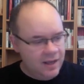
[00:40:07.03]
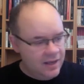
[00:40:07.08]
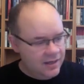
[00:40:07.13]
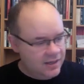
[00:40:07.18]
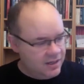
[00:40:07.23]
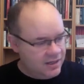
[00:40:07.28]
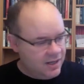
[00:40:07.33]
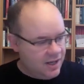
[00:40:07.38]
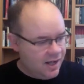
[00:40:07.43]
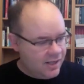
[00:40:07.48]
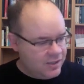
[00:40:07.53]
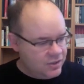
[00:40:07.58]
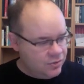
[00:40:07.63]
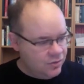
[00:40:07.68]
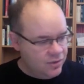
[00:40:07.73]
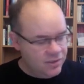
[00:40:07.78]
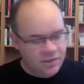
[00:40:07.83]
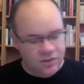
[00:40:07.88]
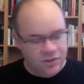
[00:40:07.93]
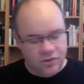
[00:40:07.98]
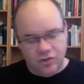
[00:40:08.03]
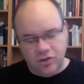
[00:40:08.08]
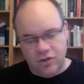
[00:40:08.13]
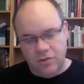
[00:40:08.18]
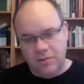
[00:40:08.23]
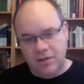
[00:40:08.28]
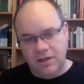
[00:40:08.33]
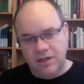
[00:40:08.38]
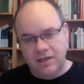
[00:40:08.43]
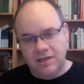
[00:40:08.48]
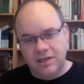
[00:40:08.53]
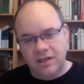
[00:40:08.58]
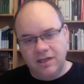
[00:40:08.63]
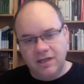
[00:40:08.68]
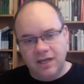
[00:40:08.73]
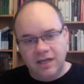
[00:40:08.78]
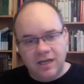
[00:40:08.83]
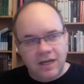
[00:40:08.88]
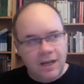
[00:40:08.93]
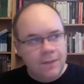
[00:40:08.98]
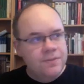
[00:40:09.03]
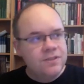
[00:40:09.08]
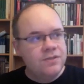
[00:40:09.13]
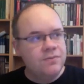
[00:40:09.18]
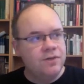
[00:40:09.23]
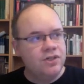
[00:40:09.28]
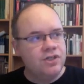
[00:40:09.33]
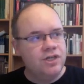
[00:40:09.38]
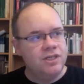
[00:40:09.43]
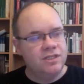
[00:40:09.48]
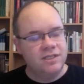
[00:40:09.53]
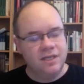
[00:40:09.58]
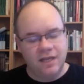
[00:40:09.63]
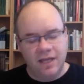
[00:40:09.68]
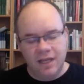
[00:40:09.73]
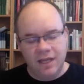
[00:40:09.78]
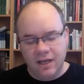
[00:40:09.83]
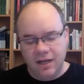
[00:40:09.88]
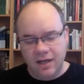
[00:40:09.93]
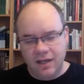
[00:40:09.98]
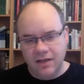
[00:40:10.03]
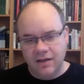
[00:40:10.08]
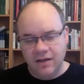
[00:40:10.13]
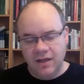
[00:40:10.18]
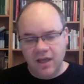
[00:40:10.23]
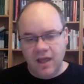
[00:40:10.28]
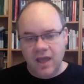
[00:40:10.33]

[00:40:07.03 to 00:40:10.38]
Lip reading: that Karlsruhe is in Germany, that Ipswich is in England?